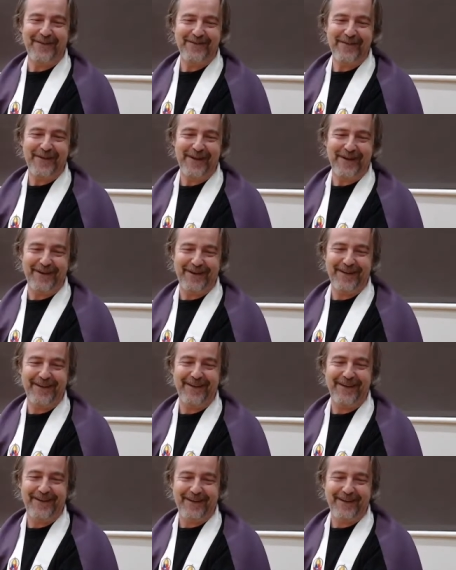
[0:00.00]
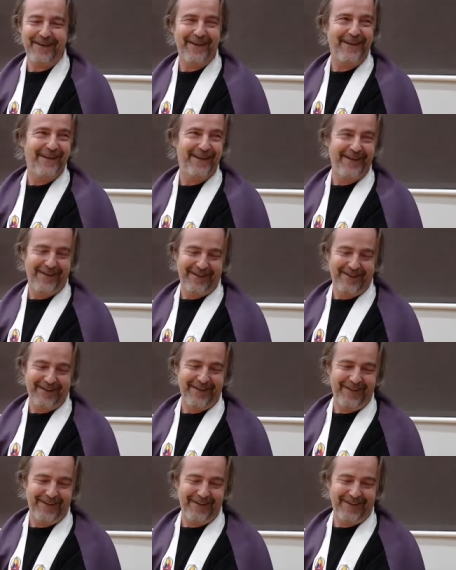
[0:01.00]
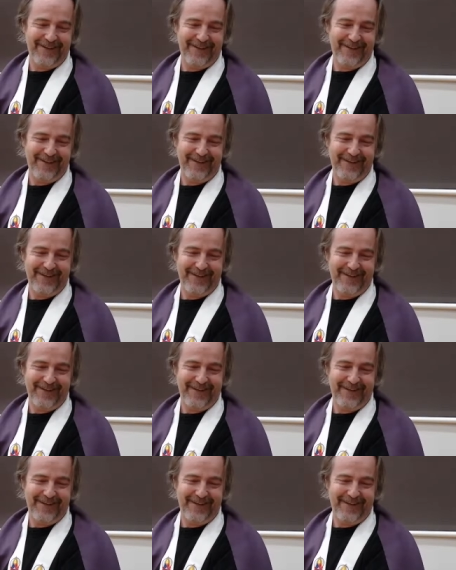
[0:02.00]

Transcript: Pam says thank you. Wonderful meditation.